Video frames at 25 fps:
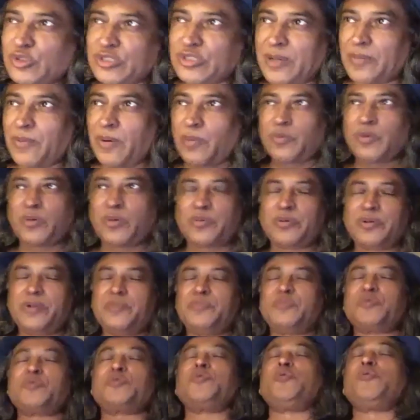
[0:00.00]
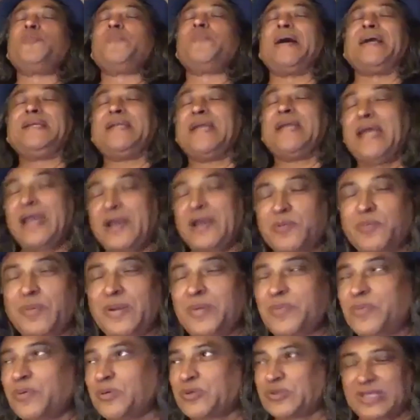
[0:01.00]
So some of the film school might hate
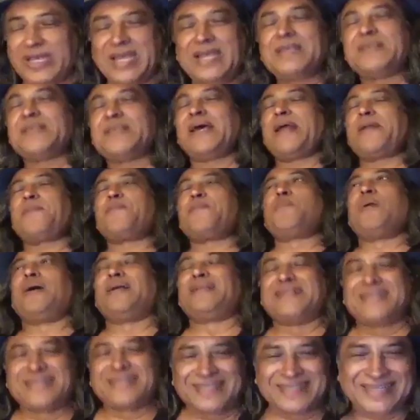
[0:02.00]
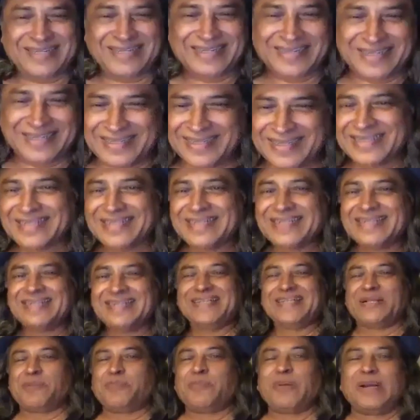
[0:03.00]
me for saying that, but
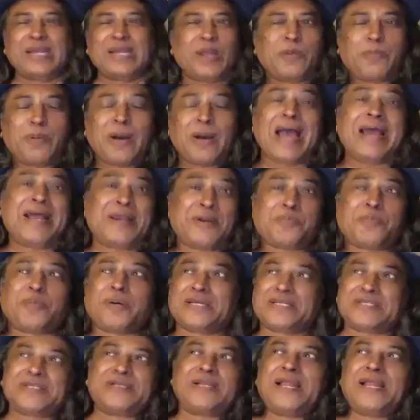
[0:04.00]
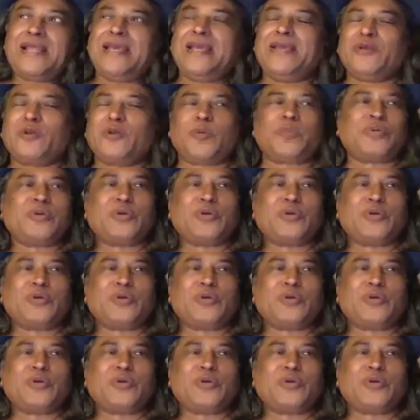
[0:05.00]
but if I had personally, you know,